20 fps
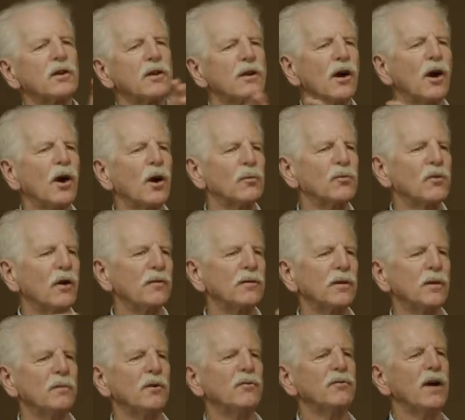the carbs off
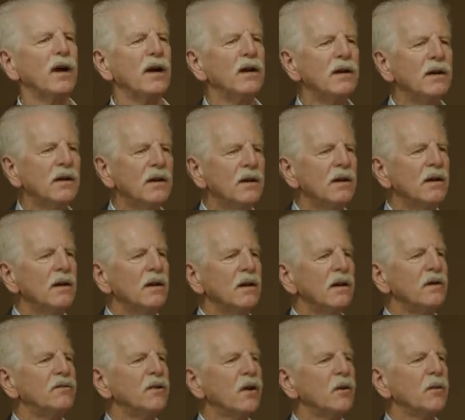the buffet.
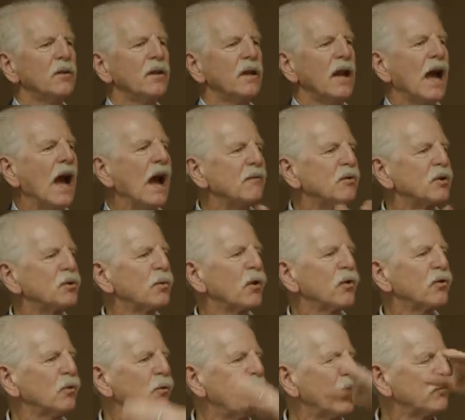And so the average
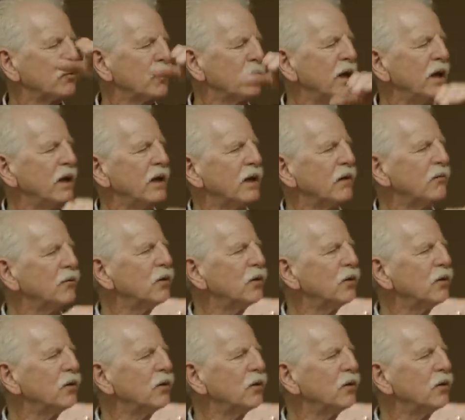person went from eating a